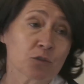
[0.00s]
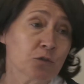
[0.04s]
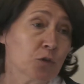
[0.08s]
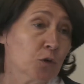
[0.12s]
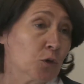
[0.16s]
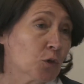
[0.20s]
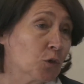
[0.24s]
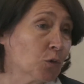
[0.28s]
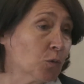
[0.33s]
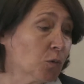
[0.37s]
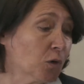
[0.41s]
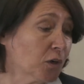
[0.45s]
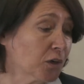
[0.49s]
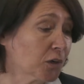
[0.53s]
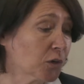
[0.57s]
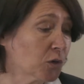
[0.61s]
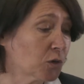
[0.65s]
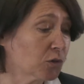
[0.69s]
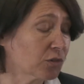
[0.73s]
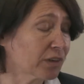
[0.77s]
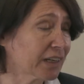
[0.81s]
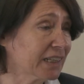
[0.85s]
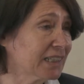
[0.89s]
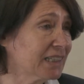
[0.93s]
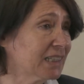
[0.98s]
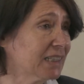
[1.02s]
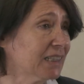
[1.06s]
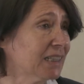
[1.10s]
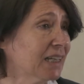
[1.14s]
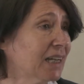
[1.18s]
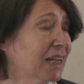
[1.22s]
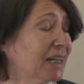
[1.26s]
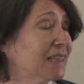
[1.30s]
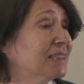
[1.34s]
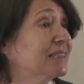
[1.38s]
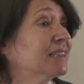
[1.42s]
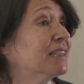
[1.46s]
for your work
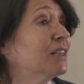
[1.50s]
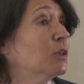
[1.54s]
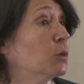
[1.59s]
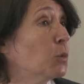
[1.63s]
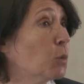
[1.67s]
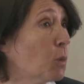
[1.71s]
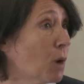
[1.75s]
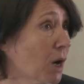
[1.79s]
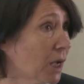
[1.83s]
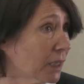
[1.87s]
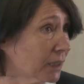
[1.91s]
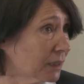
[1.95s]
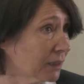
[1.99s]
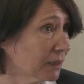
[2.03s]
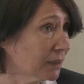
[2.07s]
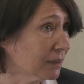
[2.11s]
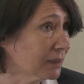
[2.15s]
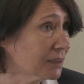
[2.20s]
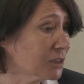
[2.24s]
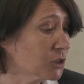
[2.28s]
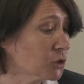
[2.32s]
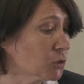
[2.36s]
already until 1.